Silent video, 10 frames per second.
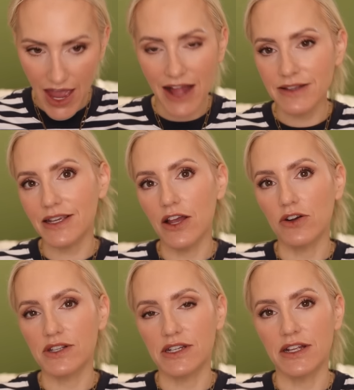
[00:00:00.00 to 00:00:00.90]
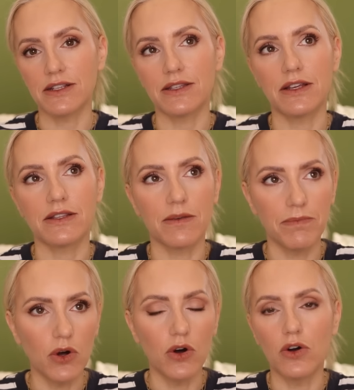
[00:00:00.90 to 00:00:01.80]
antioxidants that
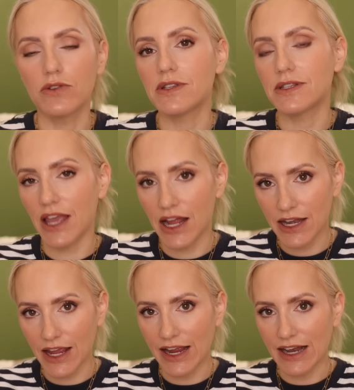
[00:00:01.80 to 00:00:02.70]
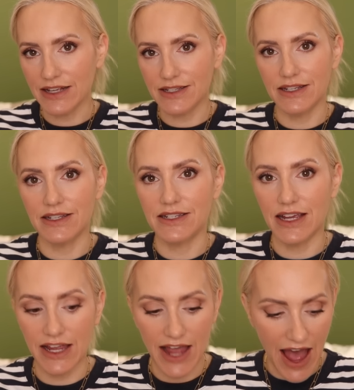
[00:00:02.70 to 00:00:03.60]
support skin
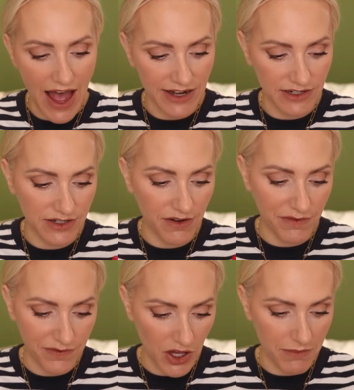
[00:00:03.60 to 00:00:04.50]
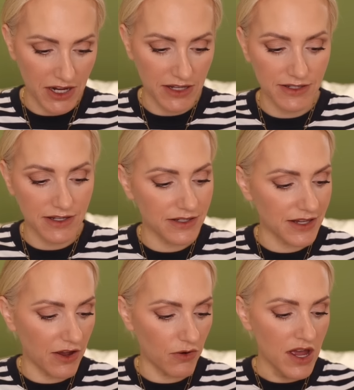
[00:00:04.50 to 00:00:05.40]
elasticity and firmness.
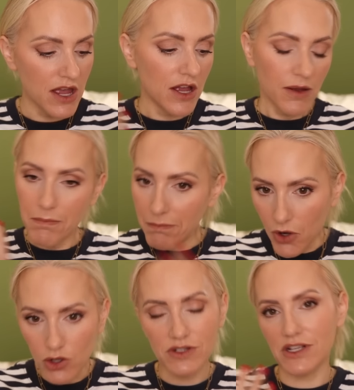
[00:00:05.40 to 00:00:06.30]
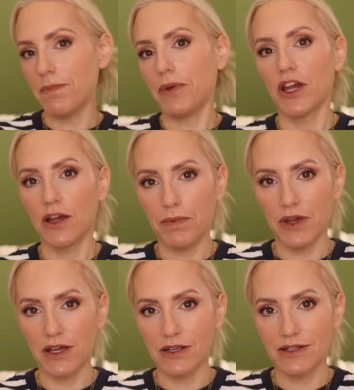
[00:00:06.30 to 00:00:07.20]
So
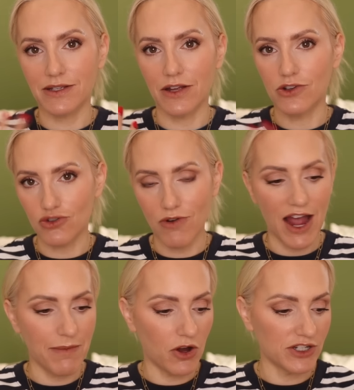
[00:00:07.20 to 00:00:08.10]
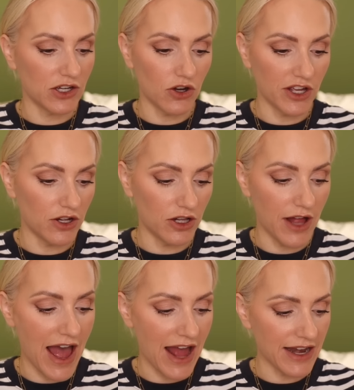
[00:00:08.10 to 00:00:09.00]
multi-purpose dry body oil,
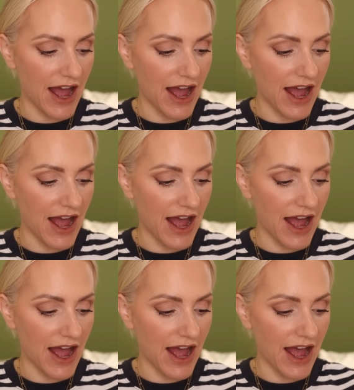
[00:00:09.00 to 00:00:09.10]
and